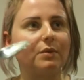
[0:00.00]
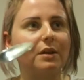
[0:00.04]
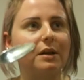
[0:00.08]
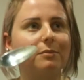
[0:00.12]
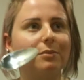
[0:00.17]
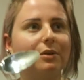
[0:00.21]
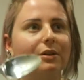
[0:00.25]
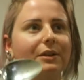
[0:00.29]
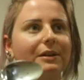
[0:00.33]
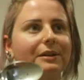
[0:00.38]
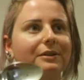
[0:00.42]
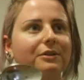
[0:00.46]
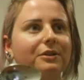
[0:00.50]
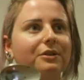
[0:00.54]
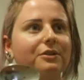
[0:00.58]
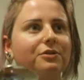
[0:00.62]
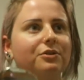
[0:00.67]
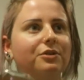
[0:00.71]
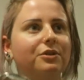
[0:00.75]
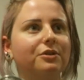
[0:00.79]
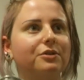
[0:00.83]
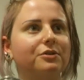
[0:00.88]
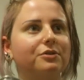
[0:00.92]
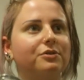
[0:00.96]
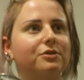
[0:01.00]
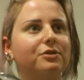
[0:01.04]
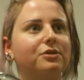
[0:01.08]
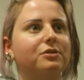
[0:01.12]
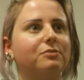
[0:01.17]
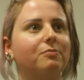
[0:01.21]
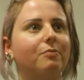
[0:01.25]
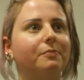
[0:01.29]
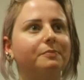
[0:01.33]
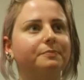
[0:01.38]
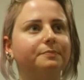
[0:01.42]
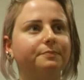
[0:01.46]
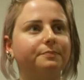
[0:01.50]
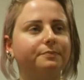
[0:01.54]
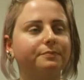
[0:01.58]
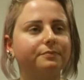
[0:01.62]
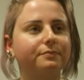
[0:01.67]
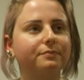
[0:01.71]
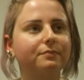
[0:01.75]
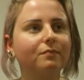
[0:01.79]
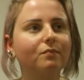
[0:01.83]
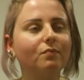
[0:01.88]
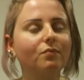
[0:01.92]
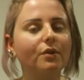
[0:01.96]
I'm glad that there's
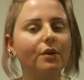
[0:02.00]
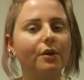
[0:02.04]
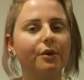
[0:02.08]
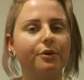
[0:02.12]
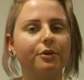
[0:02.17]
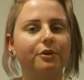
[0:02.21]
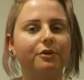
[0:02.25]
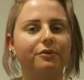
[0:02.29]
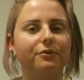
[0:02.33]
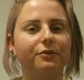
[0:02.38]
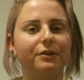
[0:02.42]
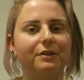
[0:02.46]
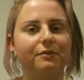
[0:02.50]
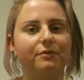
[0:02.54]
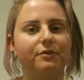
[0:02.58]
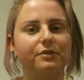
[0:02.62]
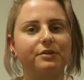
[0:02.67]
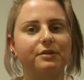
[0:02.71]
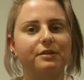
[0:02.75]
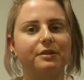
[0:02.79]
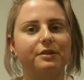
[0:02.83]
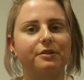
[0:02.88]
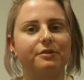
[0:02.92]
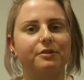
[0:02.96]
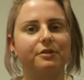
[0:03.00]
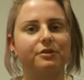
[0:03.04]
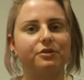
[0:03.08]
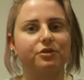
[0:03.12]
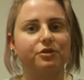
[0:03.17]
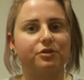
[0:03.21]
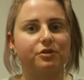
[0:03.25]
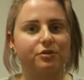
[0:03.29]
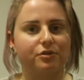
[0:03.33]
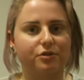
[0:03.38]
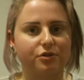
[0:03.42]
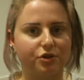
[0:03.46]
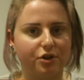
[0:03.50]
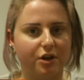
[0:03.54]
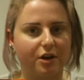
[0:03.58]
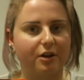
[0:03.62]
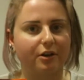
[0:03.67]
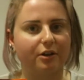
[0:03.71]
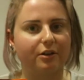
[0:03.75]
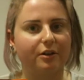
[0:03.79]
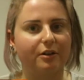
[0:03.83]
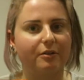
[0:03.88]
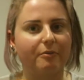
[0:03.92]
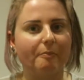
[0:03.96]
other flavors in here than just
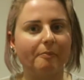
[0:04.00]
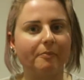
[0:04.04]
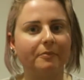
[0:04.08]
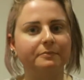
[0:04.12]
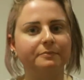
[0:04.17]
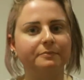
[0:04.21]
chocolate.